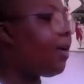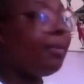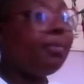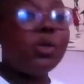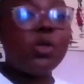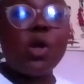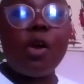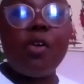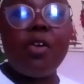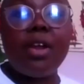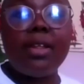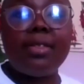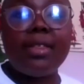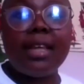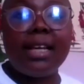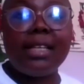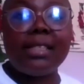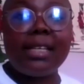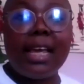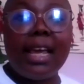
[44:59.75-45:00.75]
I'm sorry,
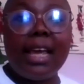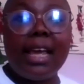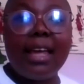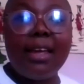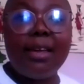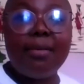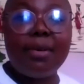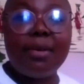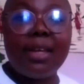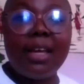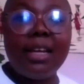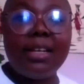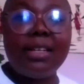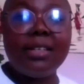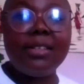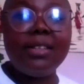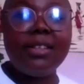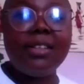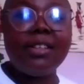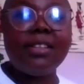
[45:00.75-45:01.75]
there's a kid
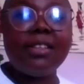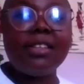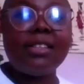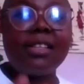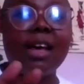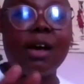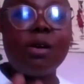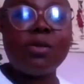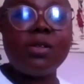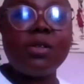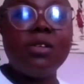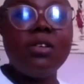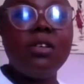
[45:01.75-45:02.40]
in this house.